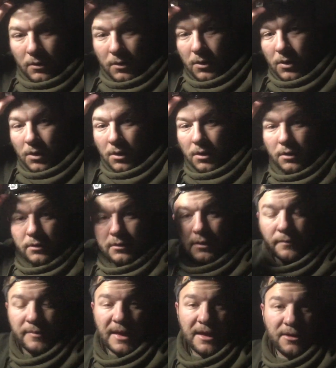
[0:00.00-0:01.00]
Oh,
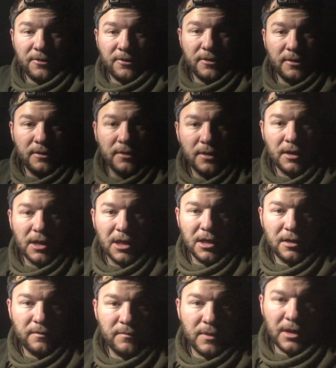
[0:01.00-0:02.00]
I'm knackered.
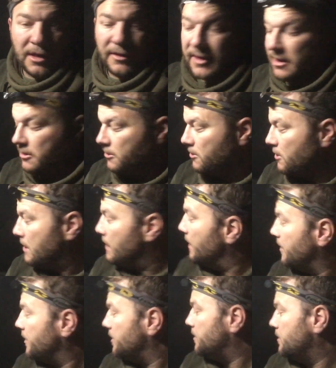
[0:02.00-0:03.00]
I had an early
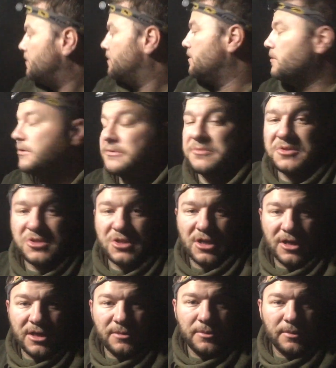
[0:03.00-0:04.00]
night and got some
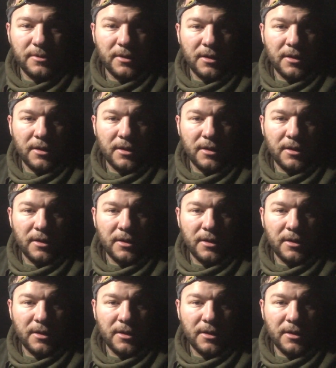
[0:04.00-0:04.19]
sleep.